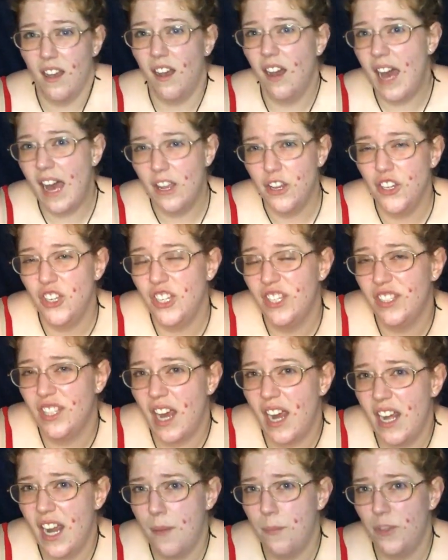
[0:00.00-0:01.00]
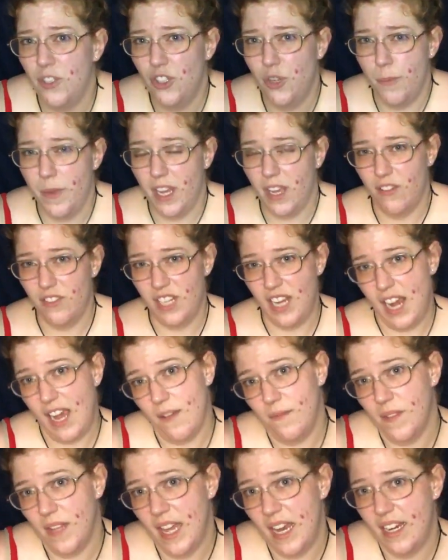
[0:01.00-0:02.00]
allow you to sign up, but to be able to
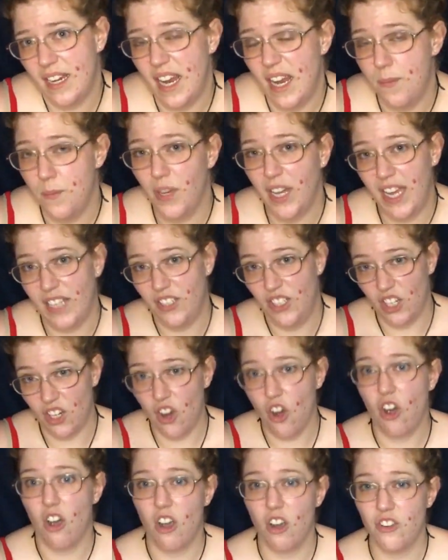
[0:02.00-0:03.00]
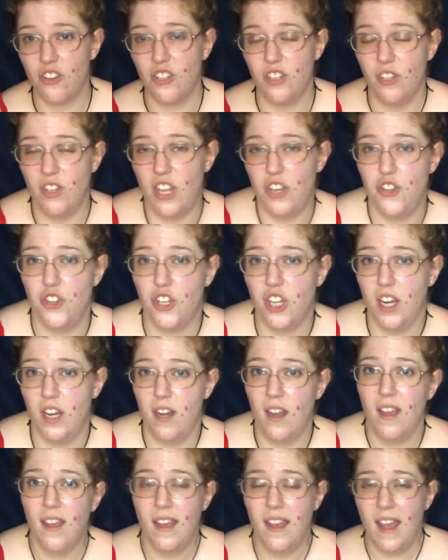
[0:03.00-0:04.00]
have like a plastic card that you
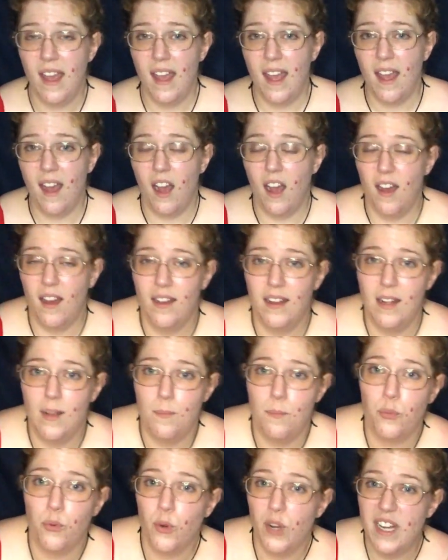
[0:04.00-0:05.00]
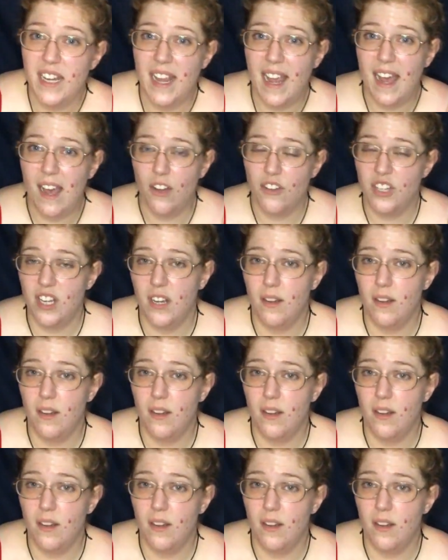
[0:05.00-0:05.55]
can print out